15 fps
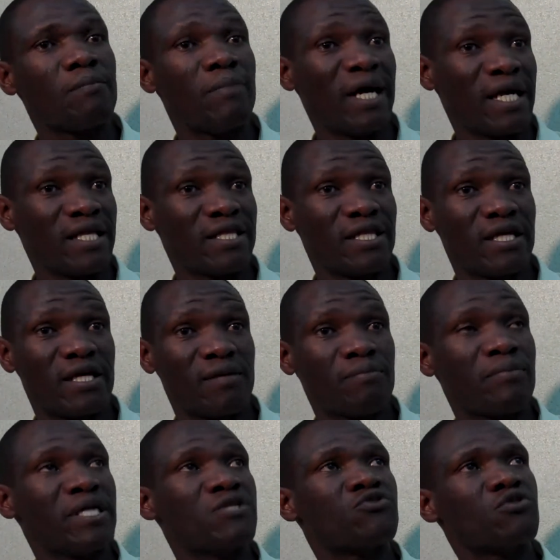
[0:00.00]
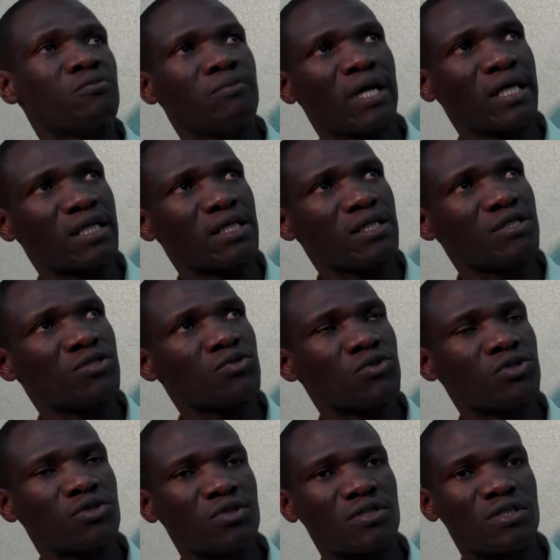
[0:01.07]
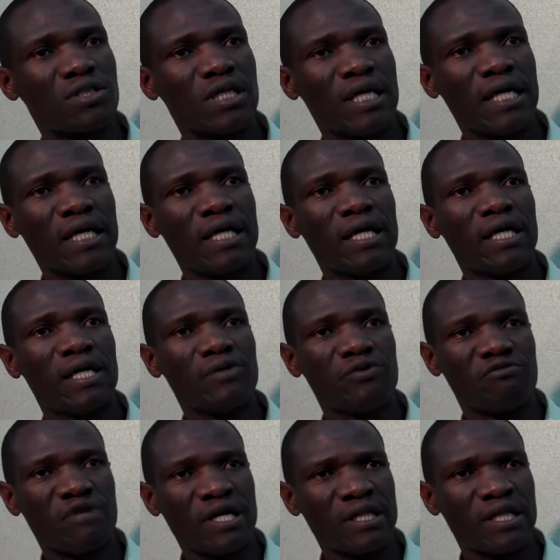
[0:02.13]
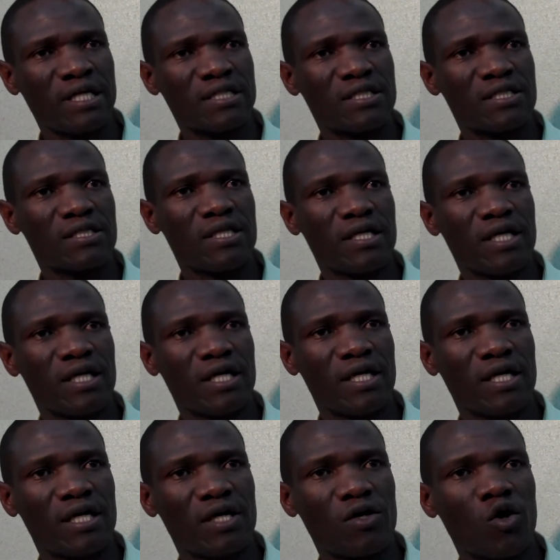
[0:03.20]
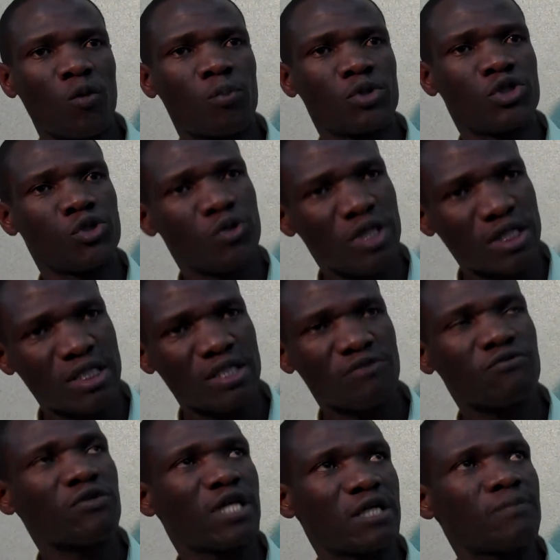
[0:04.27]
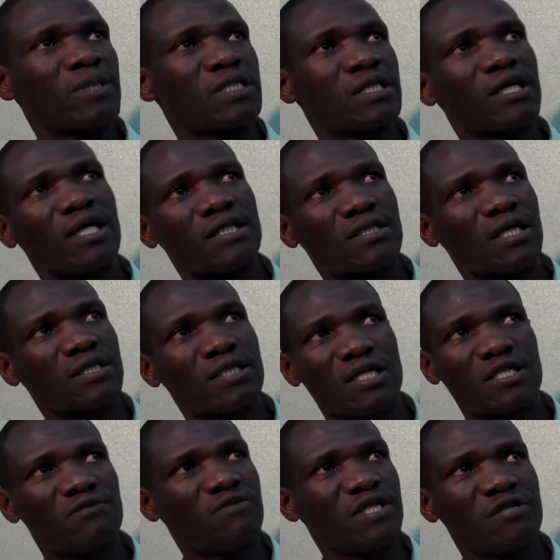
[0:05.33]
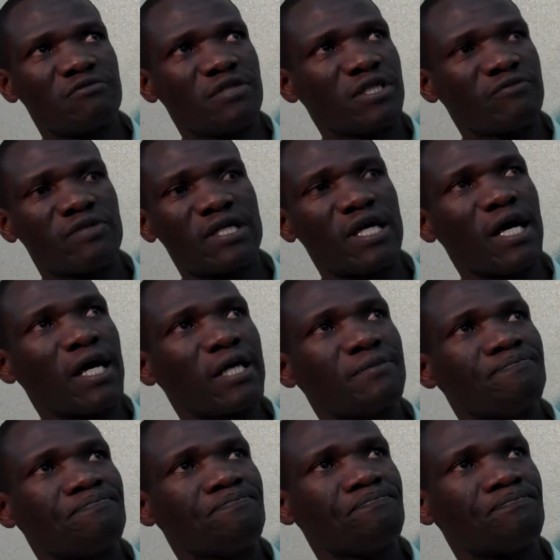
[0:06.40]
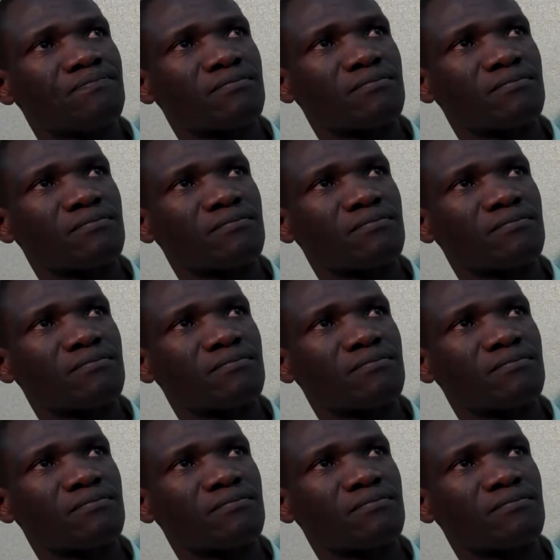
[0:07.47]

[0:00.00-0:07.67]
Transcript: by the mainstream banking institutions, and we find that the opportunity for that particular sector is very, very, very high.